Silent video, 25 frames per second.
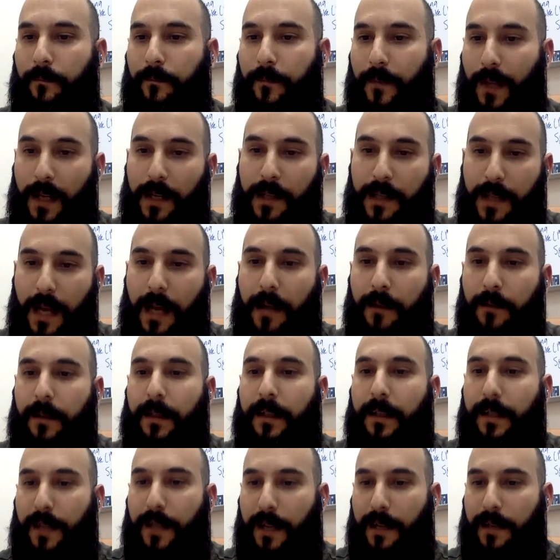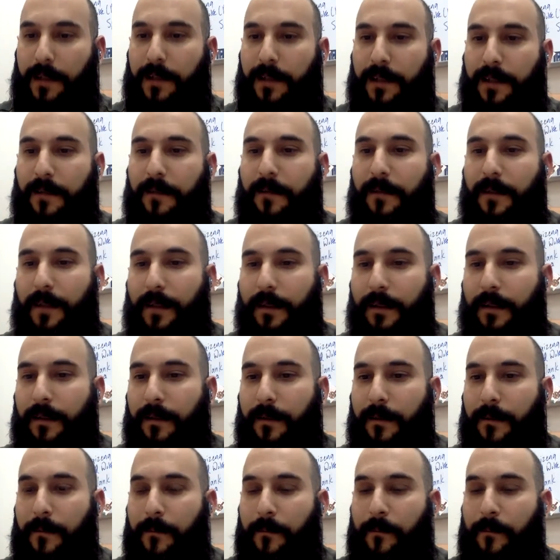Exactly, yes.
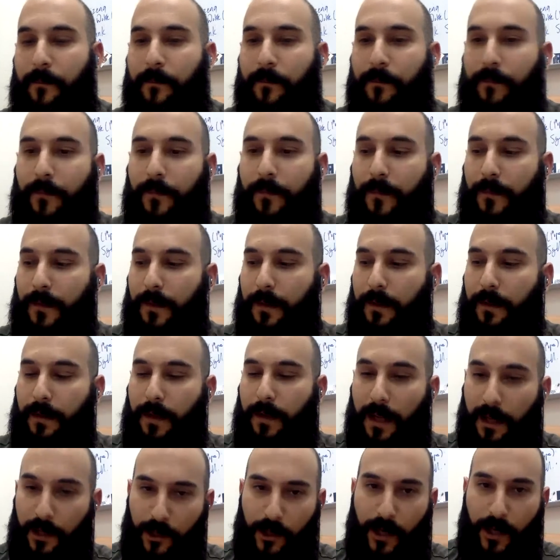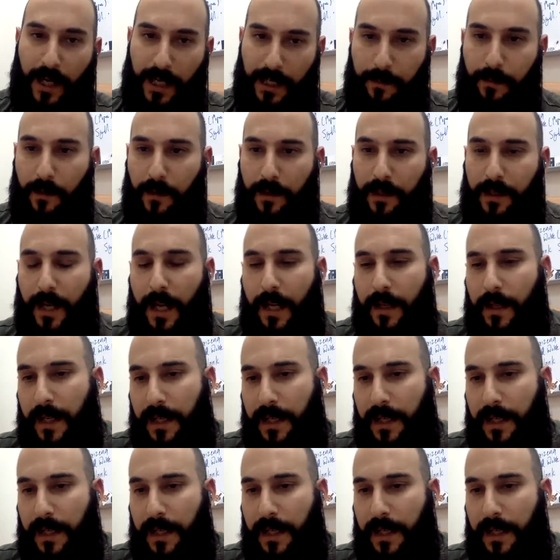In Shakespeare's day,